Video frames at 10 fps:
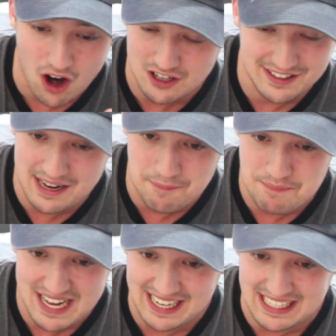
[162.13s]
not going to
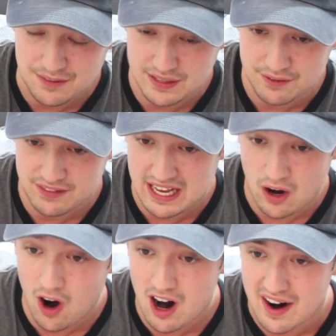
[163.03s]
admit it even if they
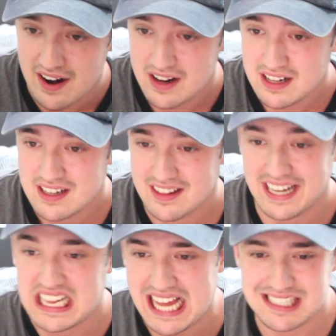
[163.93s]
are.
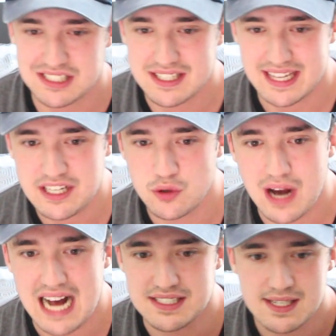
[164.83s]
Like, that's the thing, you
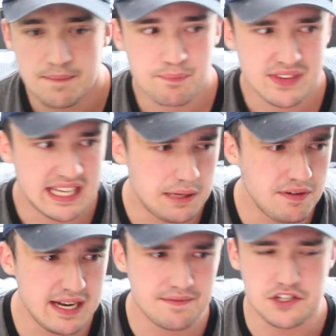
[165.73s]
guys.
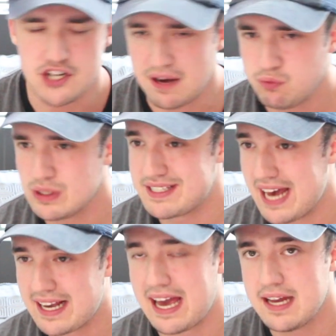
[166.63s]
Even if Jeff
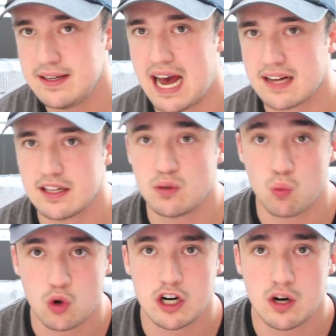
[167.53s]
Wittek and Natalie
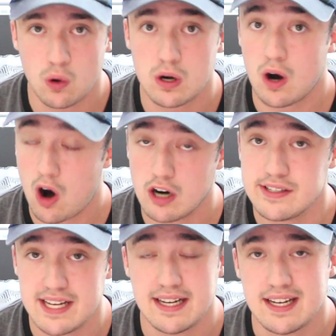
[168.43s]
were or
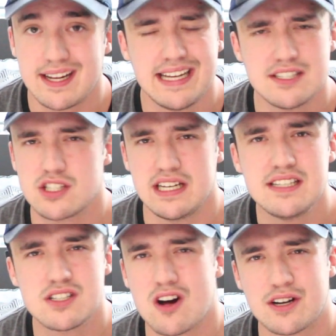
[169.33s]
are dating,
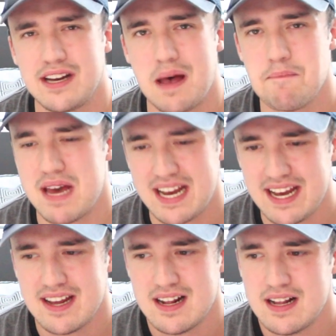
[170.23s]
he's not going to admit
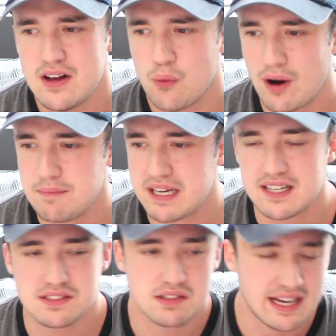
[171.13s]
it. One,
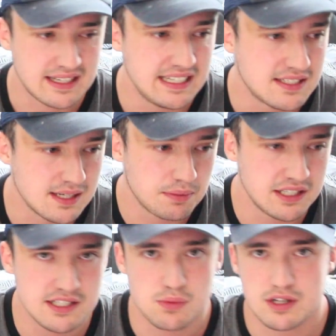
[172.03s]
because, like, he
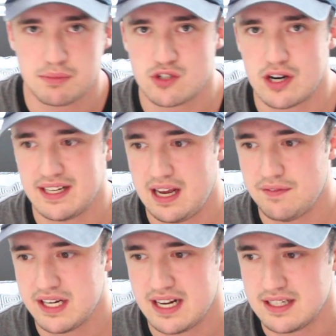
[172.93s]
simply doesn't want to betray
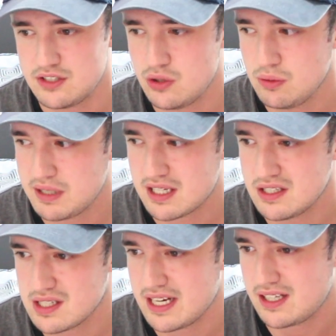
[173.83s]
David. And two,
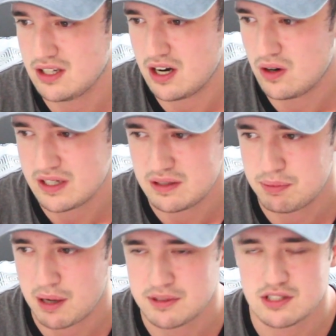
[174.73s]
because, like, you know, he
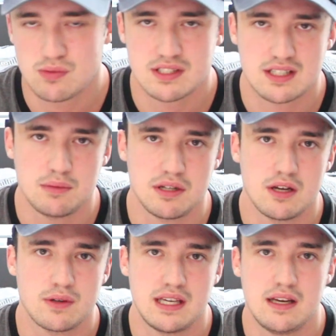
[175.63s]
probably just wants to keep it
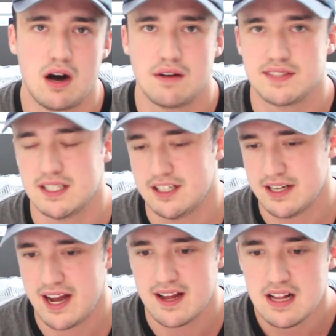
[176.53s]
low-key off the
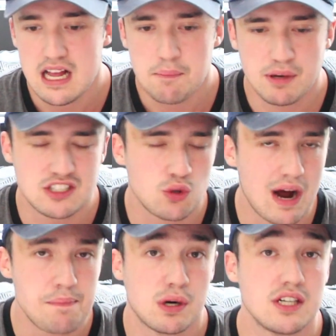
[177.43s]
internet. But do
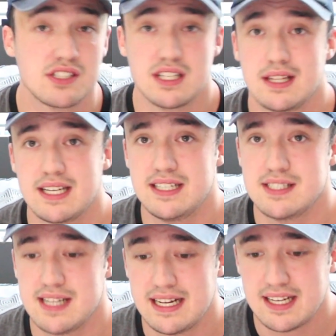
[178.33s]
I personally think
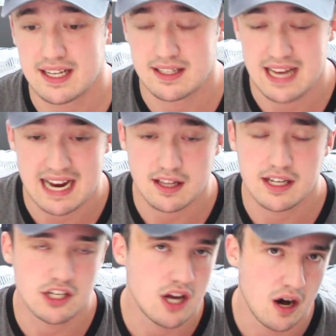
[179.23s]
he's dating
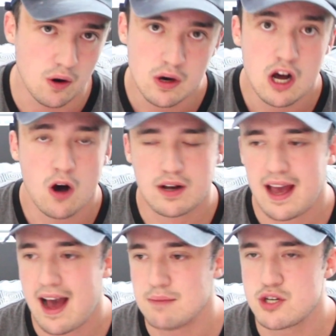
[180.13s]
Natalie? No.
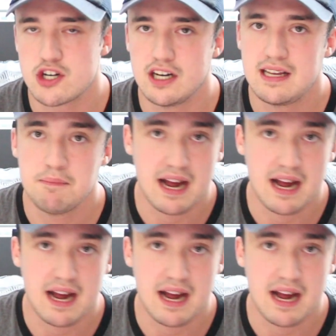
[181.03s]
Okay, I'm sure he